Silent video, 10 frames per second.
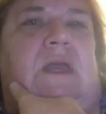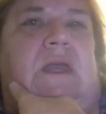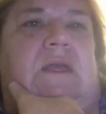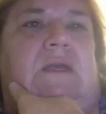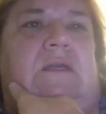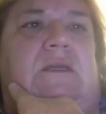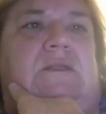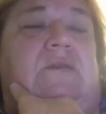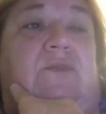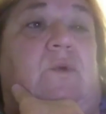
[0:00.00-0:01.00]
And
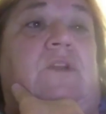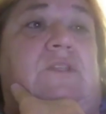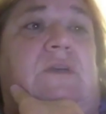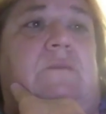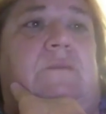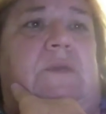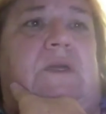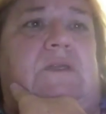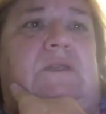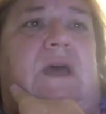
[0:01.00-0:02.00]
it's unfortunate
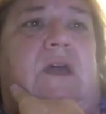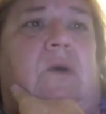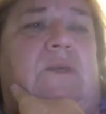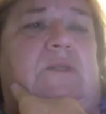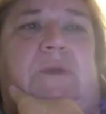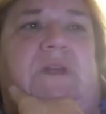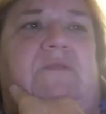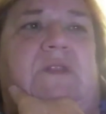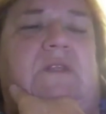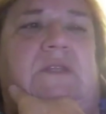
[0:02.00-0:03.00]
because I always
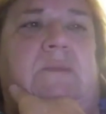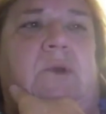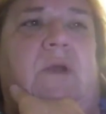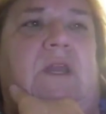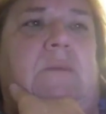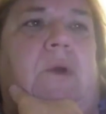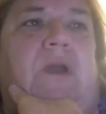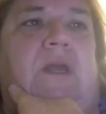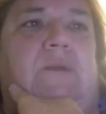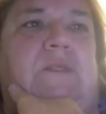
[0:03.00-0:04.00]
believed that the Democratic
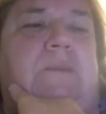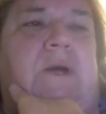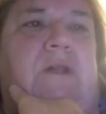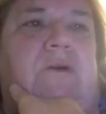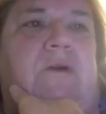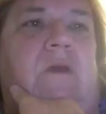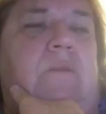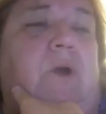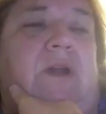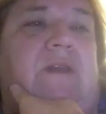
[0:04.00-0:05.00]
Party was the
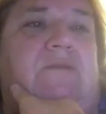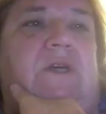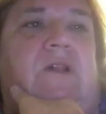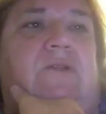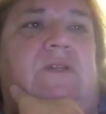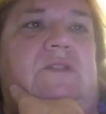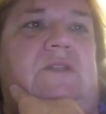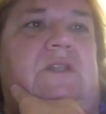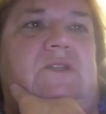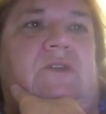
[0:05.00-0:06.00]
party of
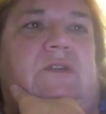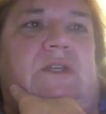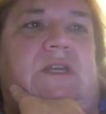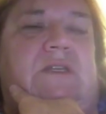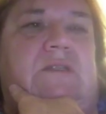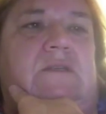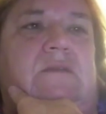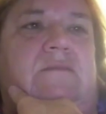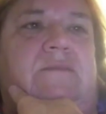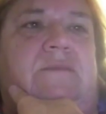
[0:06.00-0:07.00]
tolerance, and it certainly isn't.